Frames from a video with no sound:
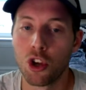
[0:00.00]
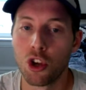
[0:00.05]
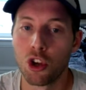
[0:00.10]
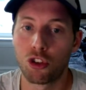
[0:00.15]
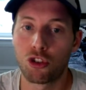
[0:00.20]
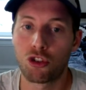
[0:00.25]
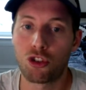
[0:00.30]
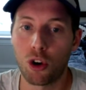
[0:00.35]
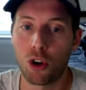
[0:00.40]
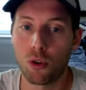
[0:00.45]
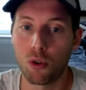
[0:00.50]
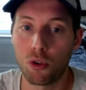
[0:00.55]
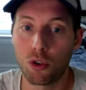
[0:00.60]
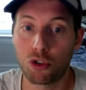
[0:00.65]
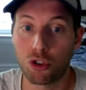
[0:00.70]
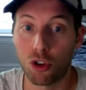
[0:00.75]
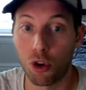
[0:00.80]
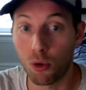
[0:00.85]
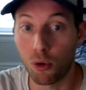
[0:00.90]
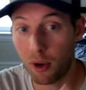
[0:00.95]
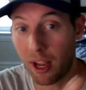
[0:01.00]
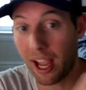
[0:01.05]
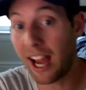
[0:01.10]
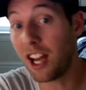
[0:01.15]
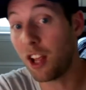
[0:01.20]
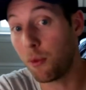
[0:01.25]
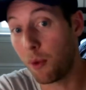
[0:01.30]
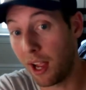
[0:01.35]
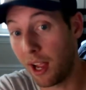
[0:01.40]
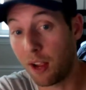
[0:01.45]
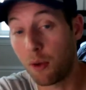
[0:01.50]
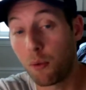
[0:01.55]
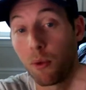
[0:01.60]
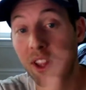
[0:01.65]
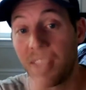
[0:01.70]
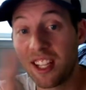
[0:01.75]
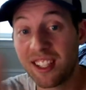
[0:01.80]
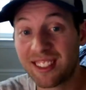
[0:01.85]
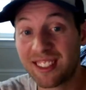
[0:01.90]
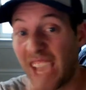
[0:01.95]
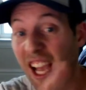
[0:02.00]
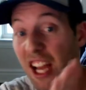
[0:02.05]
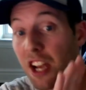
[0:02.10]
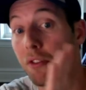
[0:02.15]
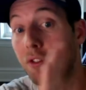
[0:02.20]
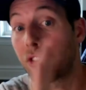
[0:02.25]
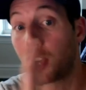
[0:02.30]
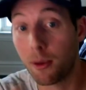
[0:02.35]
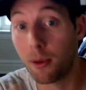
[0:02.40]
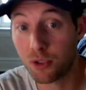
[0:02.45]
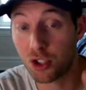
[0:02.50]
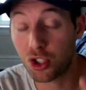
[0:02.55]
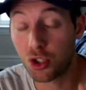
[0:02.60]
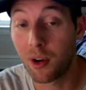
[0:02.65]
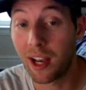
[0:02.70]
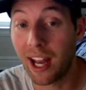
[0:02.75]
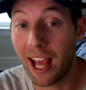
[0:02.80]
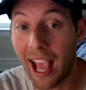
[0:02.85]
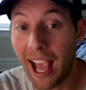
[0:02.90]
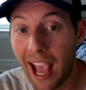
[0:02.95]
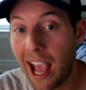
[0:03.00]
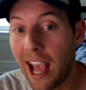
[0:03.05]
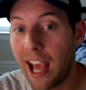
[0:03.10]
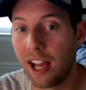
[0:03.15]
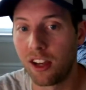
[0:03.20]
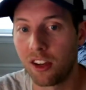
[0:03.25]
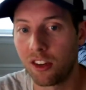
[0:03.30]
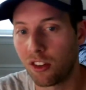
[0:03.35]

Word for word: So, so anyway, when this kind of comes to an end,